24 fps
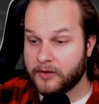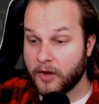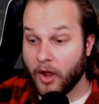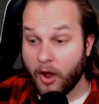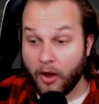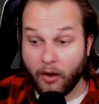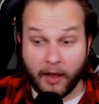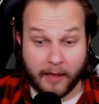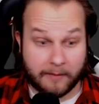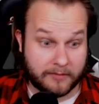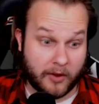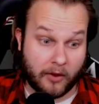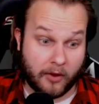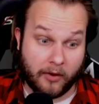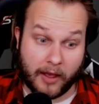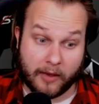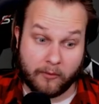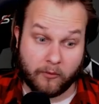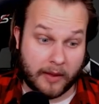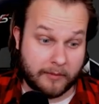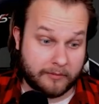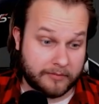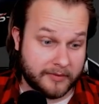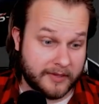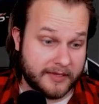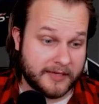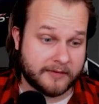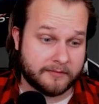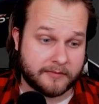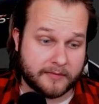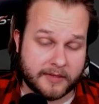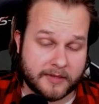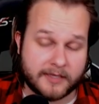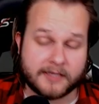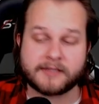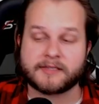No, I, no, I, I'm
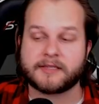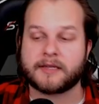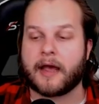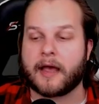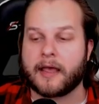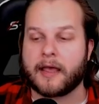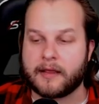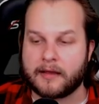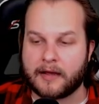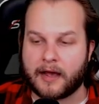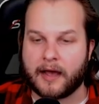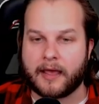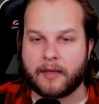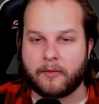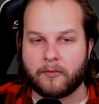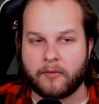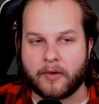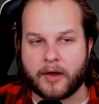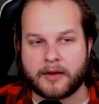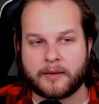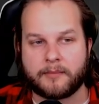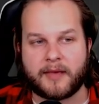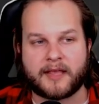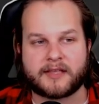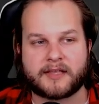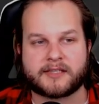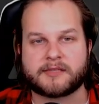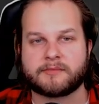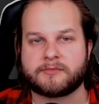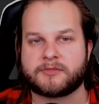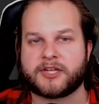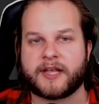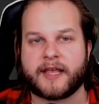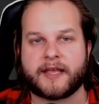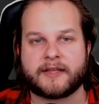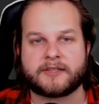lazy. I, I want to make some
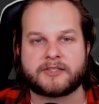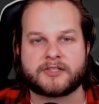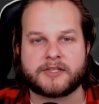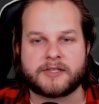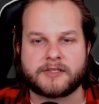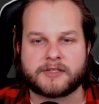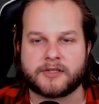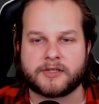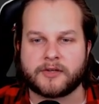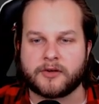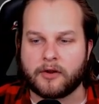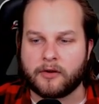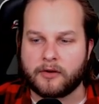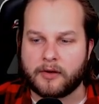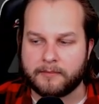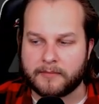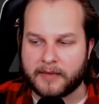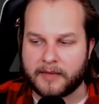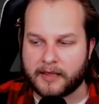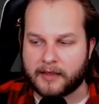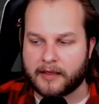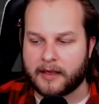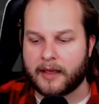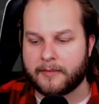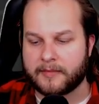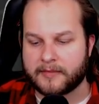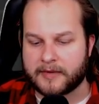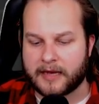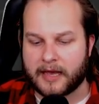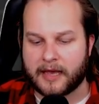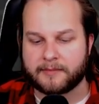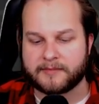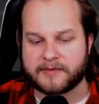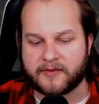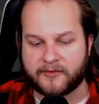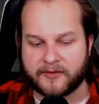changes. You know, I'm like I'm
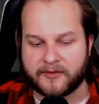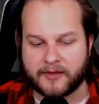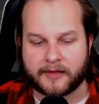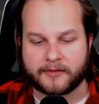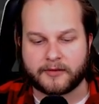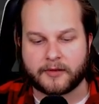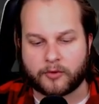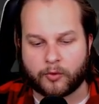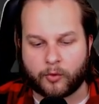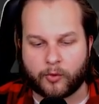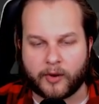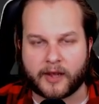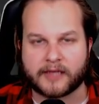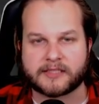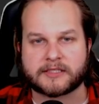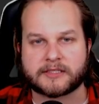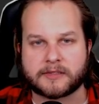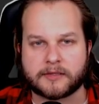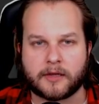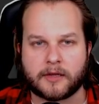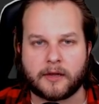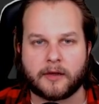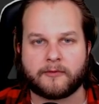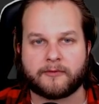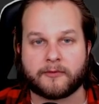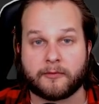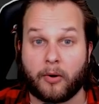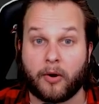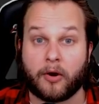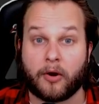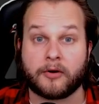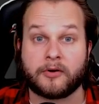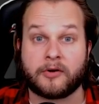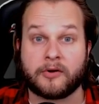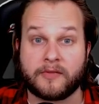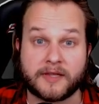I'm definitely on the quest uh, for
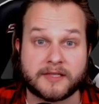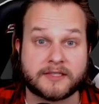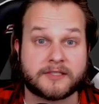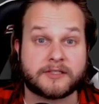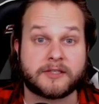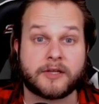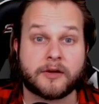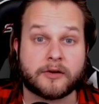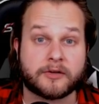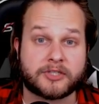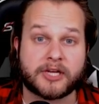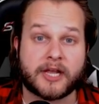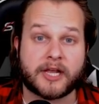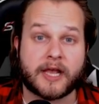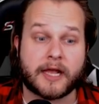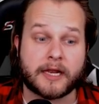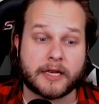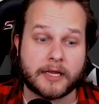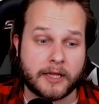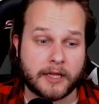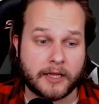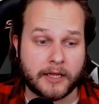partner this year, chat.